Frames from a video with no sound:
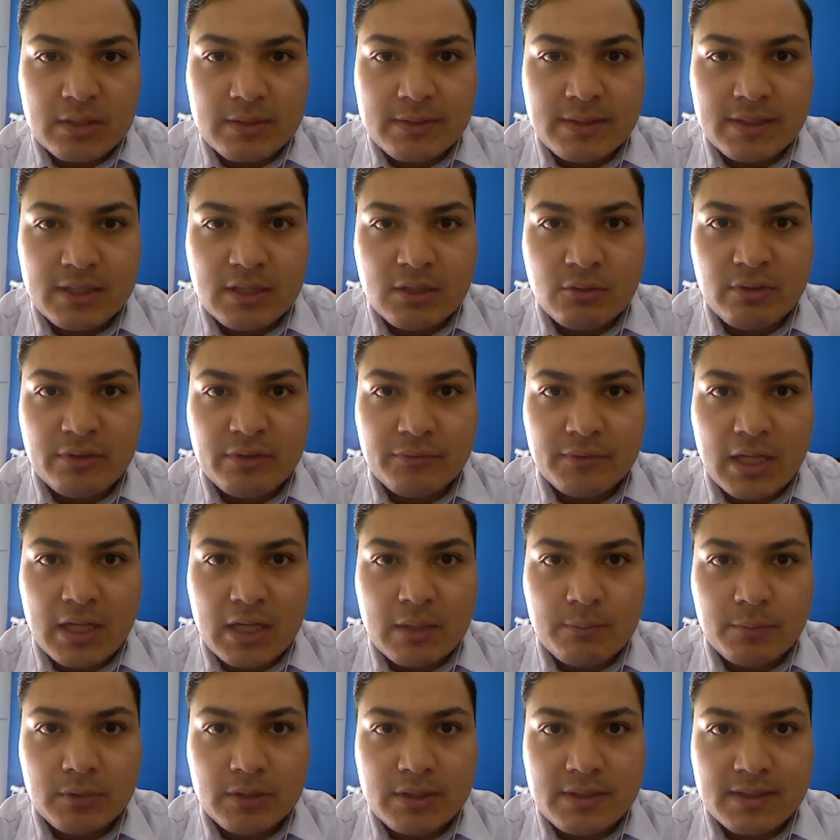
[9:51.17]
deal with
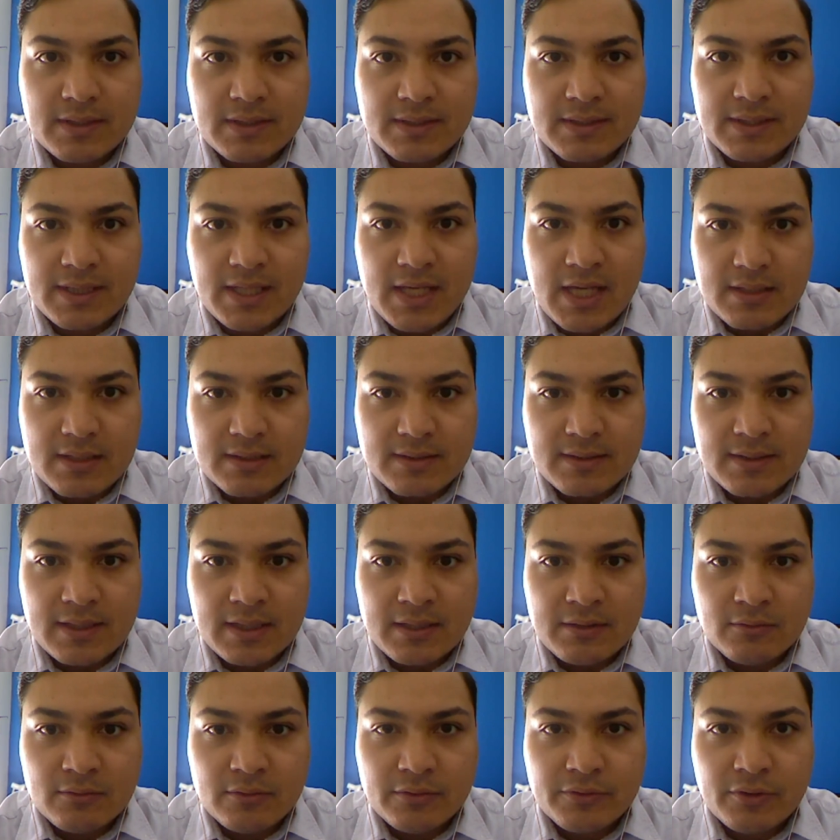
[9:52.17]
Napoli's attacks,
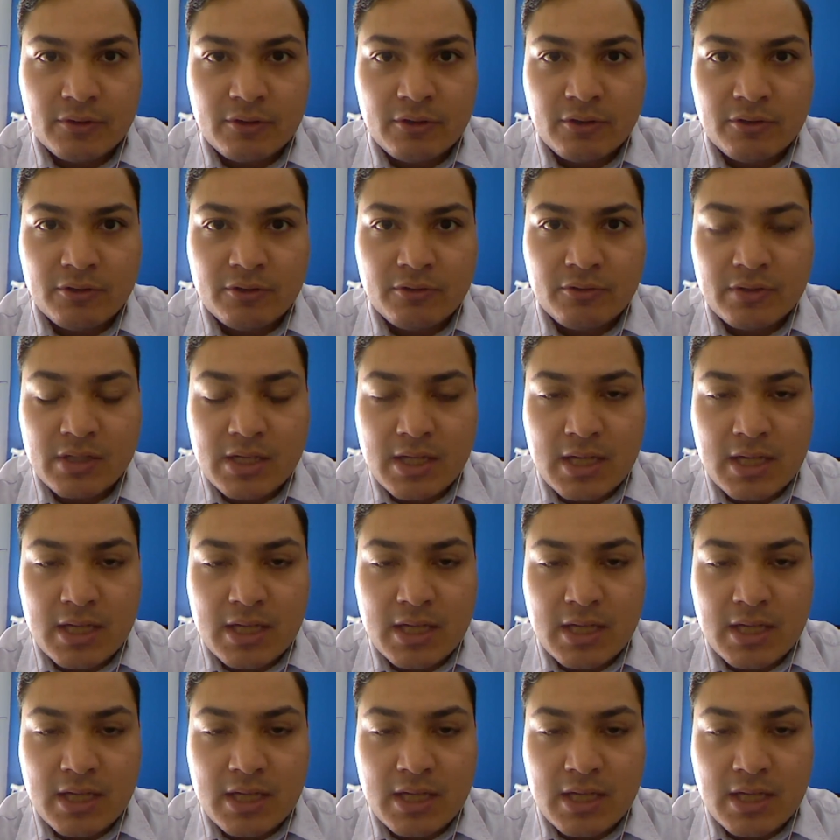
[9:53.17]
and although